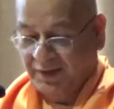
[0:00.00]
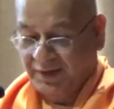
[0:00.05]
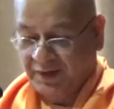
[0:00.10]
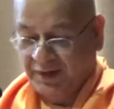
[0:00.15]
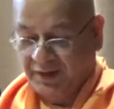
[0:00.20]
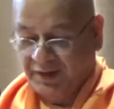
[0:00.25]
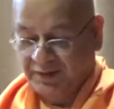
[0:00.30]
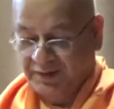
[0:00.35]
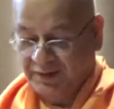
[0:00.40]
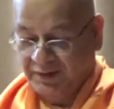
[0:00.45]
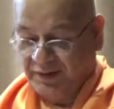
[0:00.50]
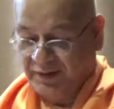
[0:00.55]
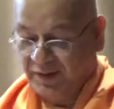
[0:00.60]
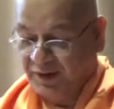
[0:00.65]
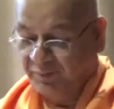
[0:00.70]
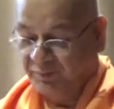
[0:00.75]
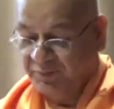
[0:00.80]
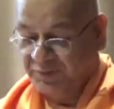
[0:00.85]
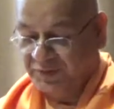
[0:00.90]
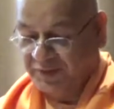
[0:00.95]
And
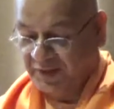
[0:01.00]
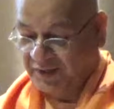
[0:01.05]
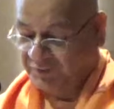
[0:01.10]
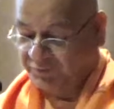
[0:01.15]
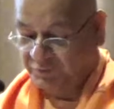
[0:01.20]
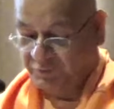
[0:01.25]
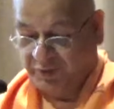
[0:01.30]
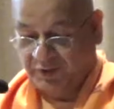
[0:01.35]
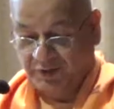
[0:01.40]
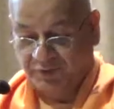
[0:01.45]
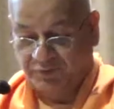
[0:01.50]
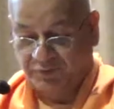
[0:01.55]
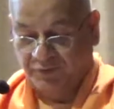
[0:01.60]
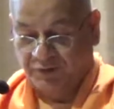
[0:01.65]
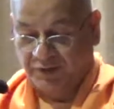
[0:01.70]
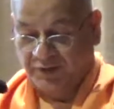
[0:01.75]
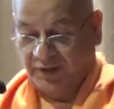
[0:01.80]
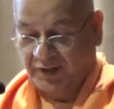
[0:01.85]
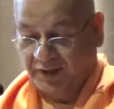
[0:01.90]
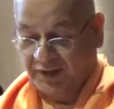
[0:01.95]
Yam says,
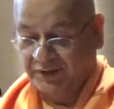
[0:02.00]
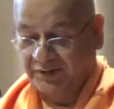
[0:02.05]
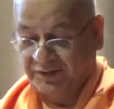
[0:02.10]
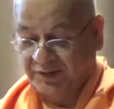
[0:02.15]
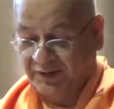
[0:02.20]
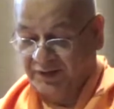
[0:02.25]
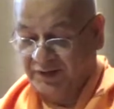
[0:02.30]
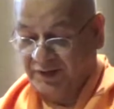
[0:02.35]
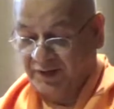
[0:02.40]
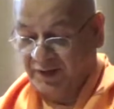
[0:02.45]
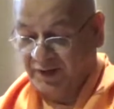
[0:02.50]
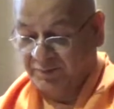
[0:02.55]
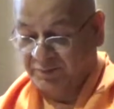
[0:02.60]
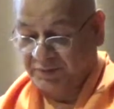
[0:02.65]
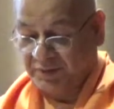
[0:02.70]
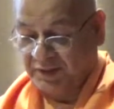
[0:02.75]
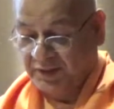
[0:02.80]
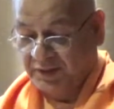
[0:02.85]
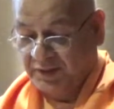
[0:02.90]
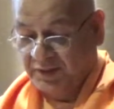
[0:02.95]
wonderful answer he gives.